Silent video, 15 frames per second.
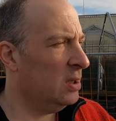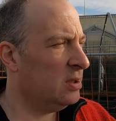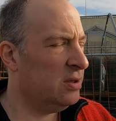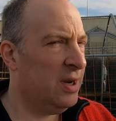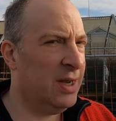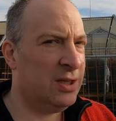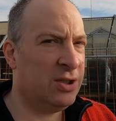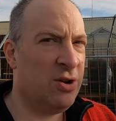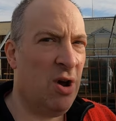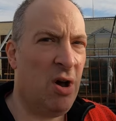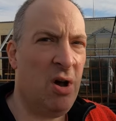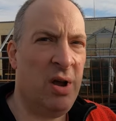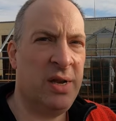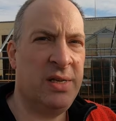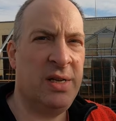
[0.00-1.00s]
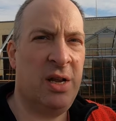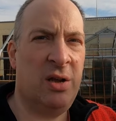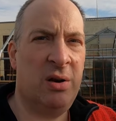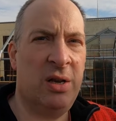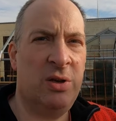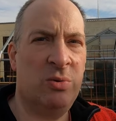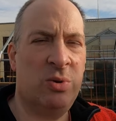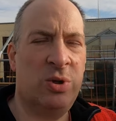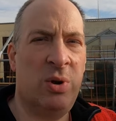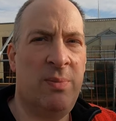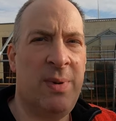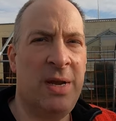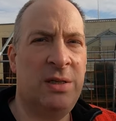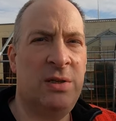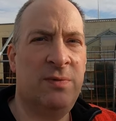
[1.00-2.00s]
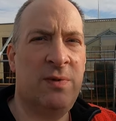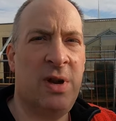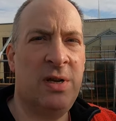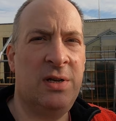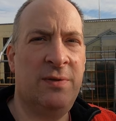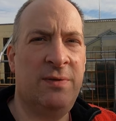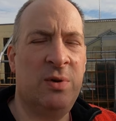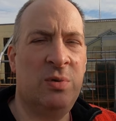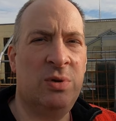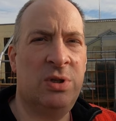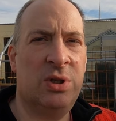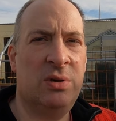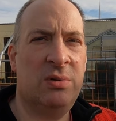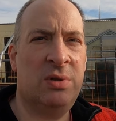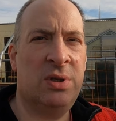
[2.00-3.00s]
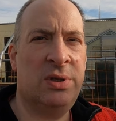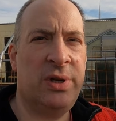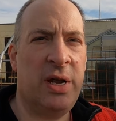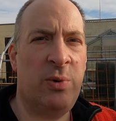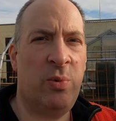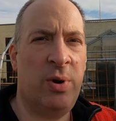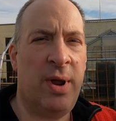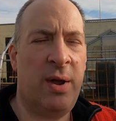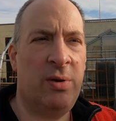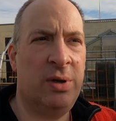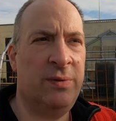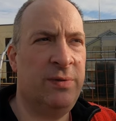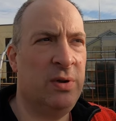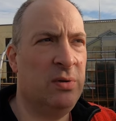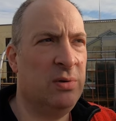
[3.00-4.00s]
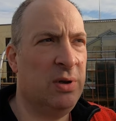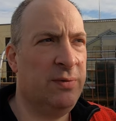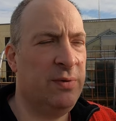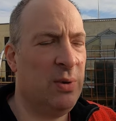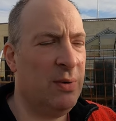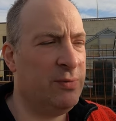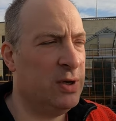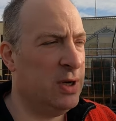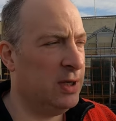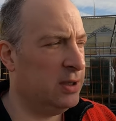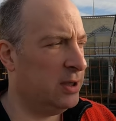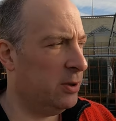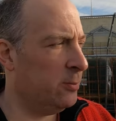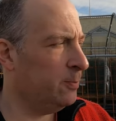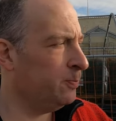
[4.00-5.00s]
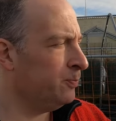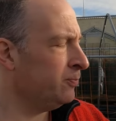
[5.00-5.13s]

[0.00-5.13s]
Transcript: So that's not ideal, and also it makes it very difficult to take one out if you ever need to.